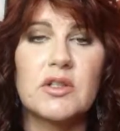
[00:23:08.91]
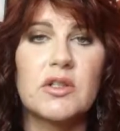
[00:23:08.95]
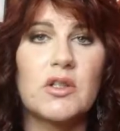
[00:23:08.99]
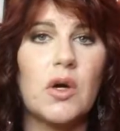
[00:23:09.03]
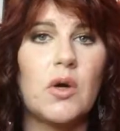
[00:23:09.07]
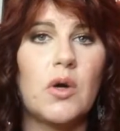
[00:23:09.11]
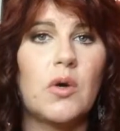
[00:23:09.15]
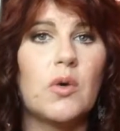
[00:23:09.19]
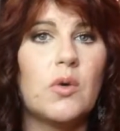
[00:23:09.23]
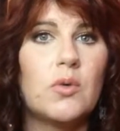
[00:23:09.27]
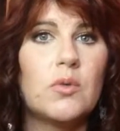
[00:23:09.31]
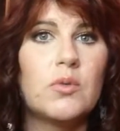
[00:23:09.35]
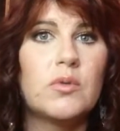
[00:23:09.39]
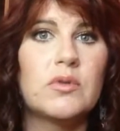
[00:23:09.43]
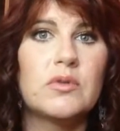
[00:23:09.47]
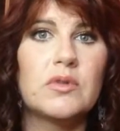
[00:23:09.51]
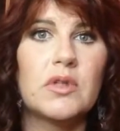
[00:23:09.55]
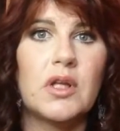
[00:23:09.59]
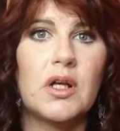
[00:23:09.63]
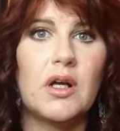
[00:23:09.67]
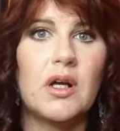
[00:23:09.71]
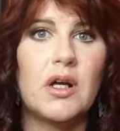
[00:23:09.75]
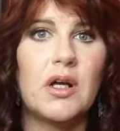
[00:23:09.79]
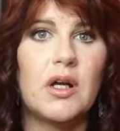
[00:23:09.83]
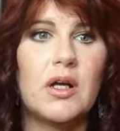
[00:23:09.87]
go
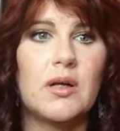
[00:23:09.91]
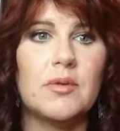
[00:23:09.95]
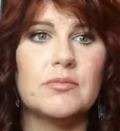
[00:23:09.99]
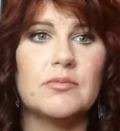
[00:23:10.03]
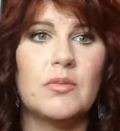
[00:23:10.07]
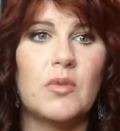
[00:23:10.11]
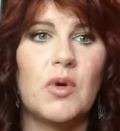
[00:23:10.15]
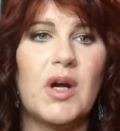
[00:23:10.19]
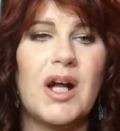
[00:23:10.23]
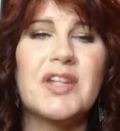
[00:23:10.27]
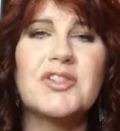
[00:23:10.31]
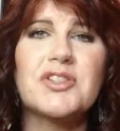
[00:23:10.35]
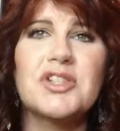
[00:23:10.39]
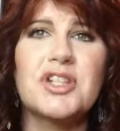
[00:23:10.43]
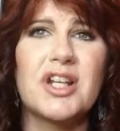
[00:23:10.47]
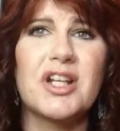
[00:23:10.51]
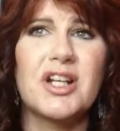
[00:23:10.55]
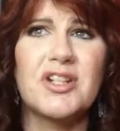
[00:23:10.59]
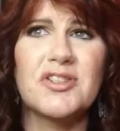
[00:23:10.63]
watch it.